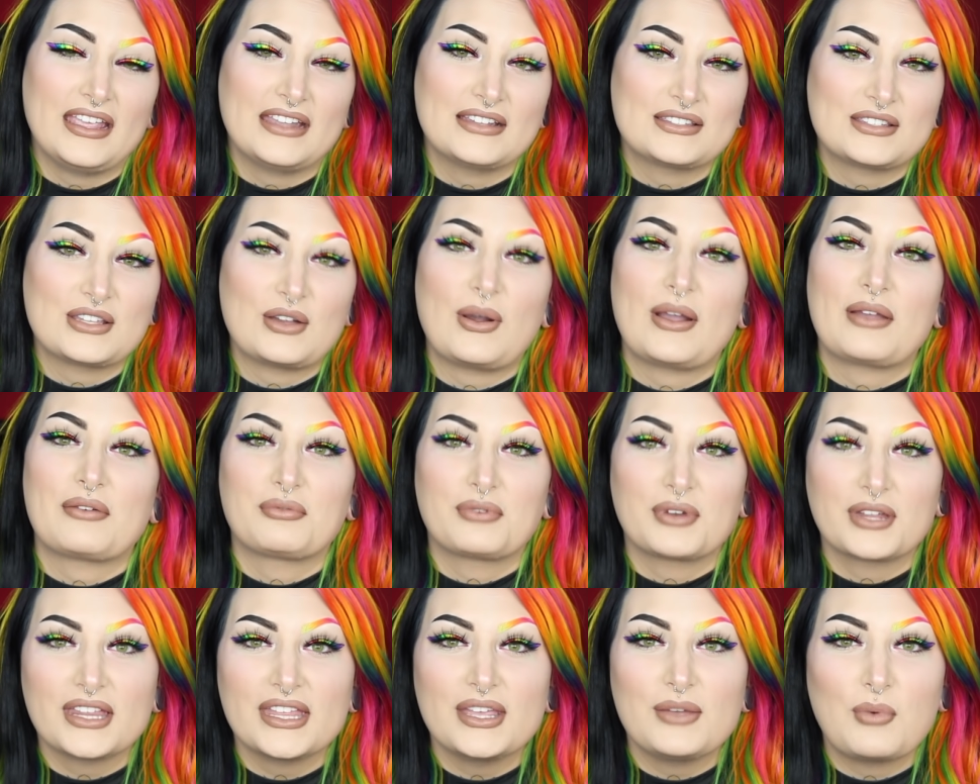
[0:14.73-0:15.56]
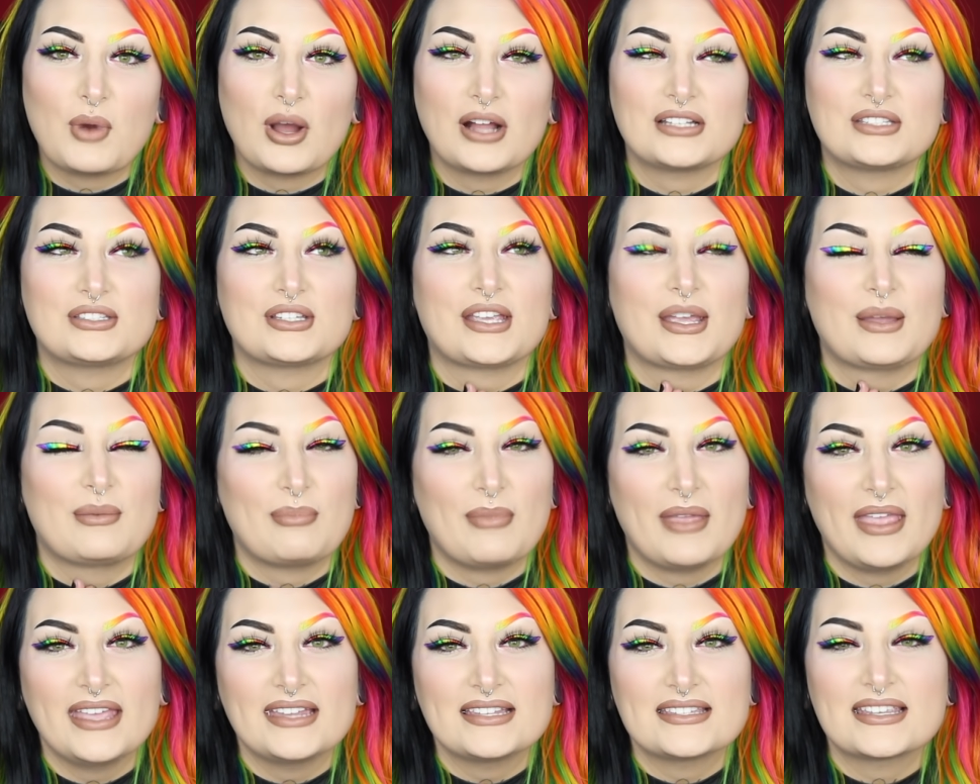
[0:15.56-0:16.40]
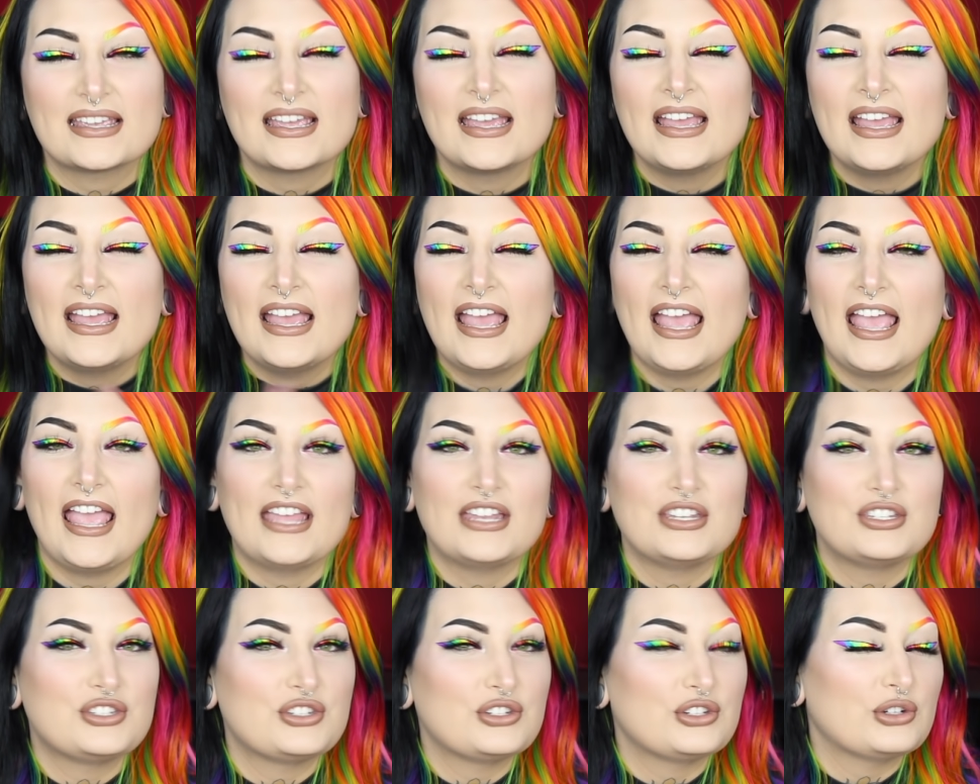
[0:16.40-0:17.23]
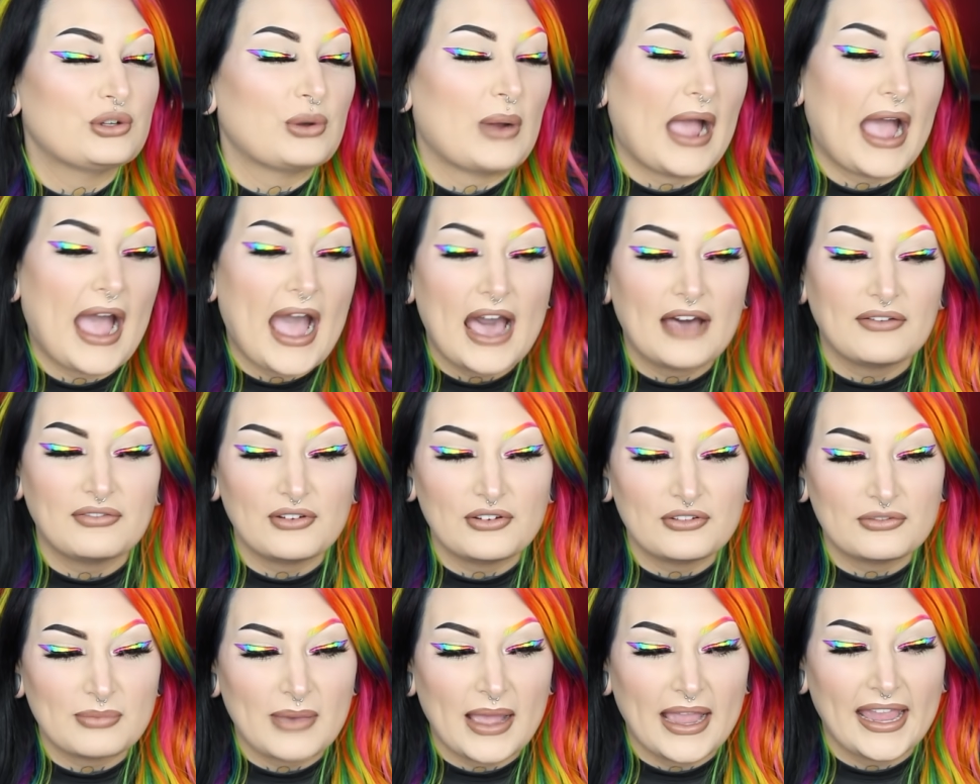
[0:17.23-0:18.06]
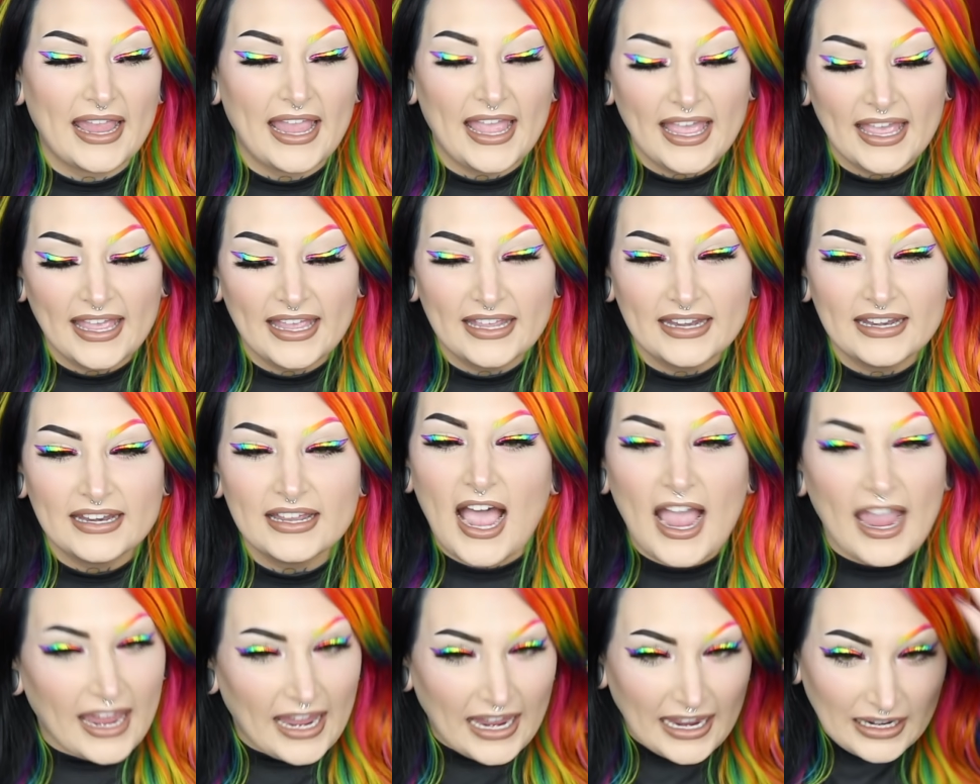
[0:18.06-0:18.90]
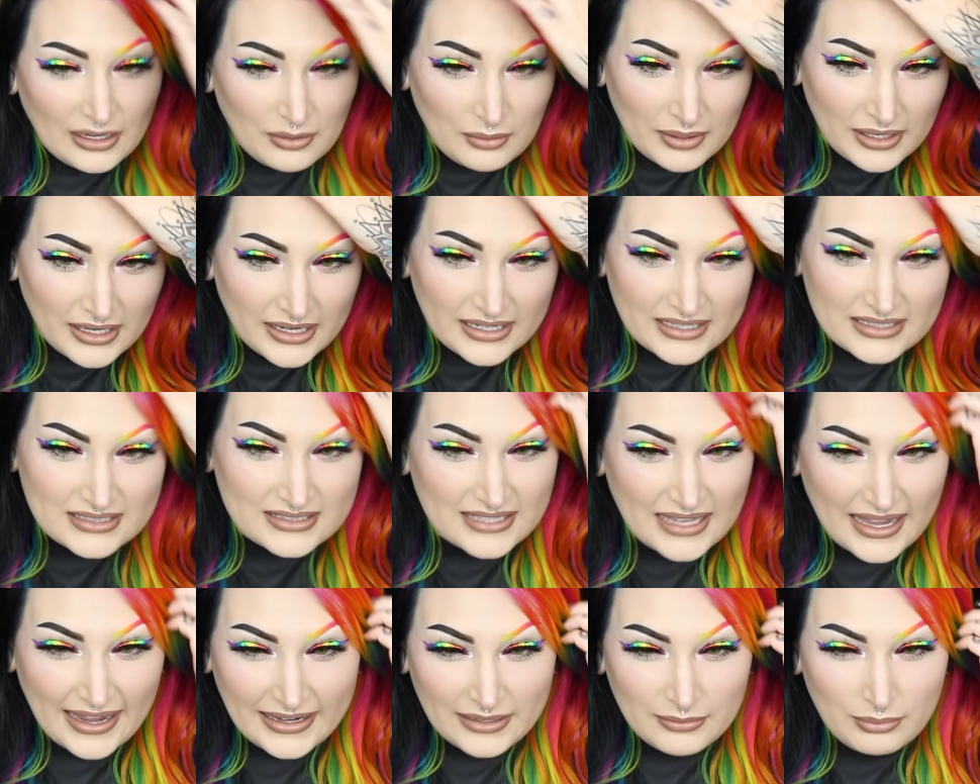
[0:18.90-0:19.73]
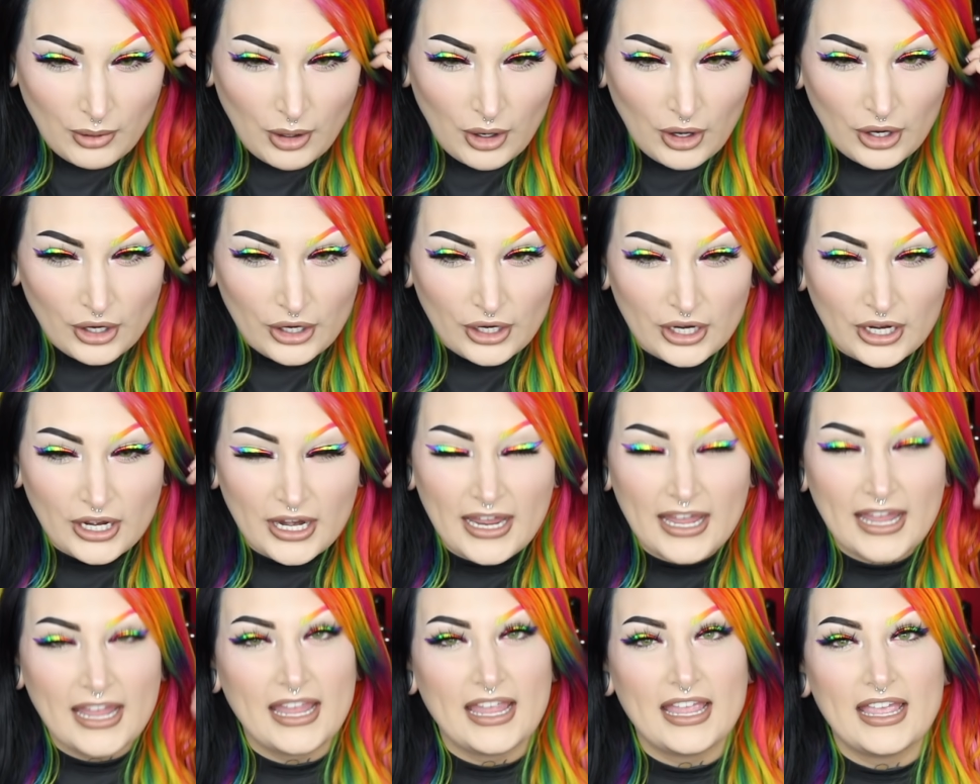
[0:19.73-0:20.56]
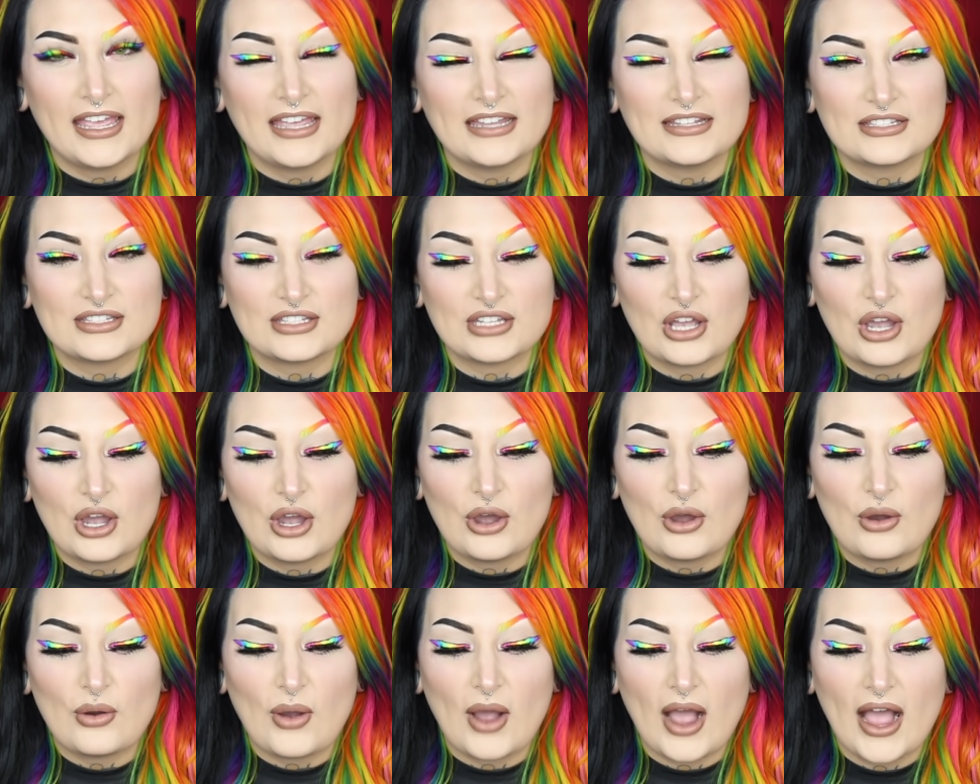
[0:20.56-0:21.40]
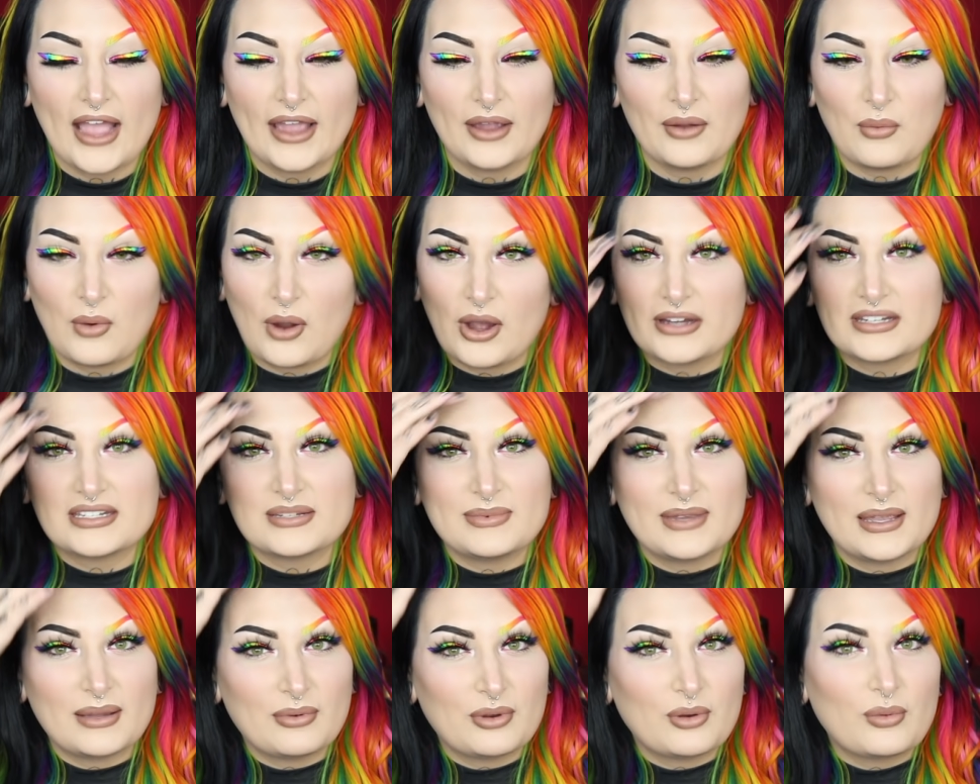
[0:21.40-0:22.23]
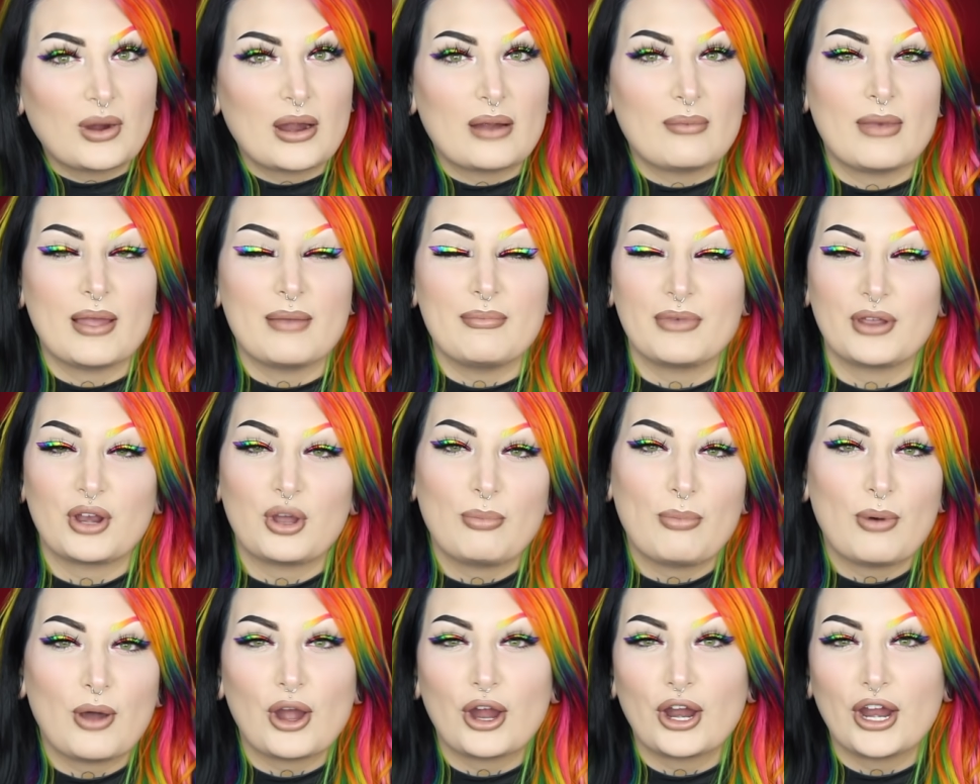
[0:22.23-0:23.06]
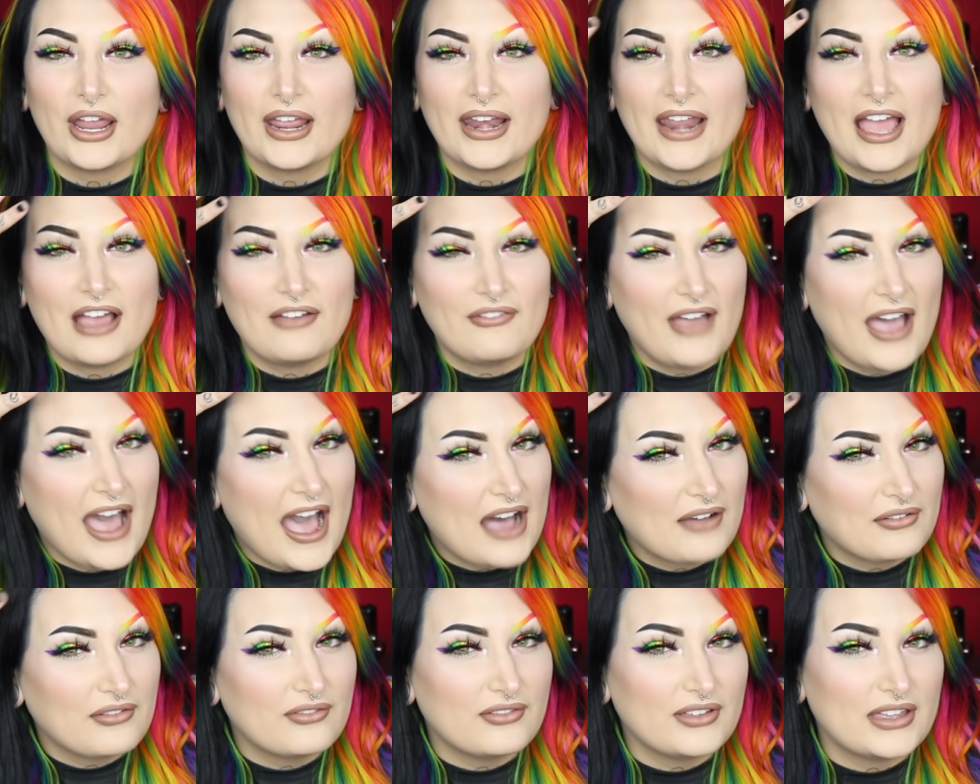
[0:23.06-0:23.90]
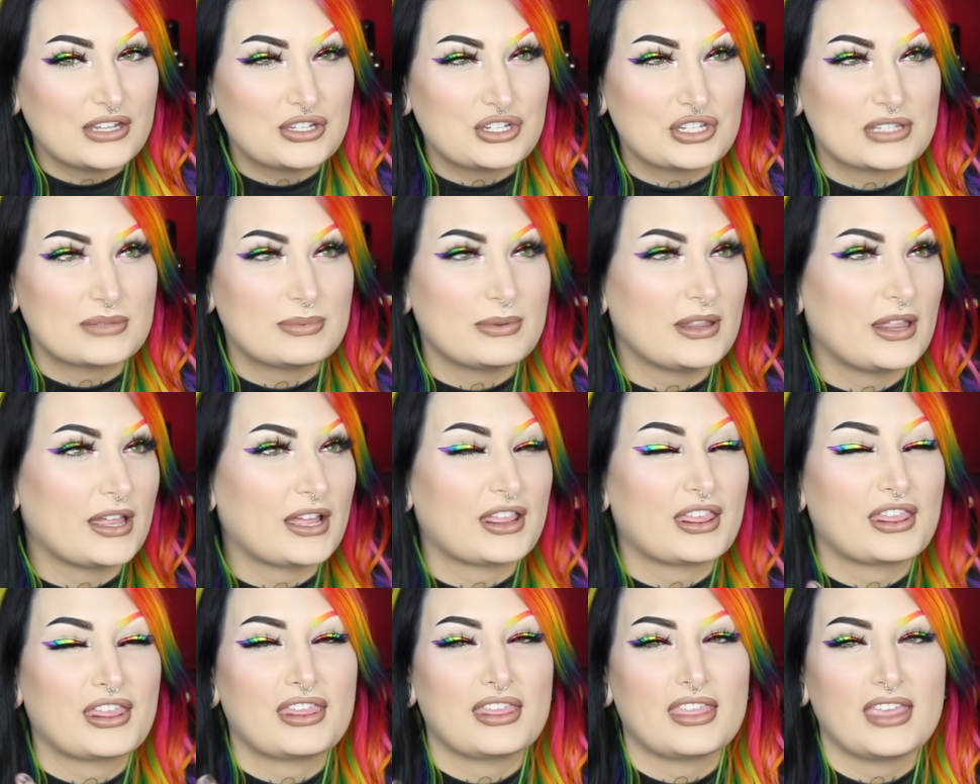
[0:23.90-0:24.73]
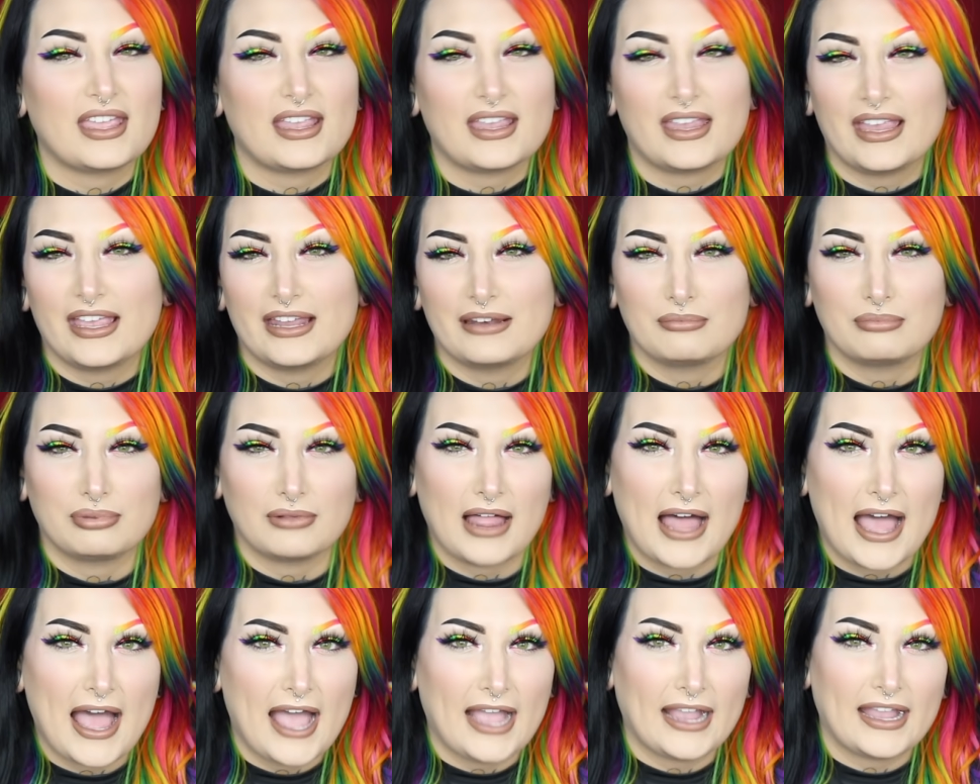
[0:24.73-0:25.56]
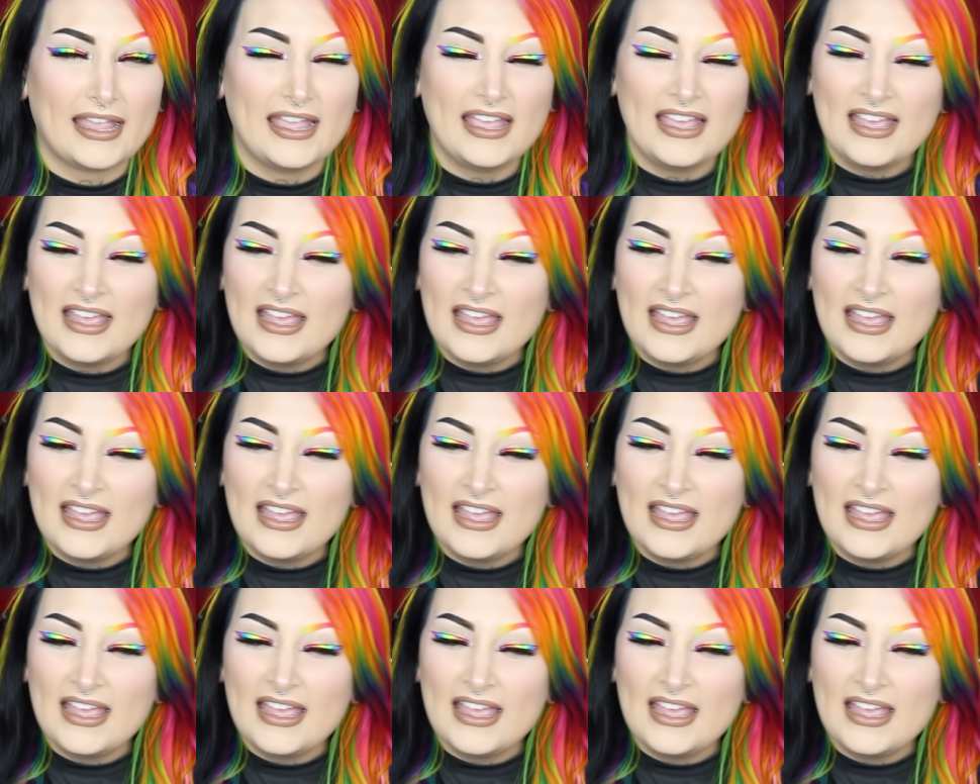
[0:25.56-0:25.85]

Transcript: And so I really want to commit and do half of my head. I hate wearing a side part and so I want to be able to wear my middle part and have half of it just be like thick and black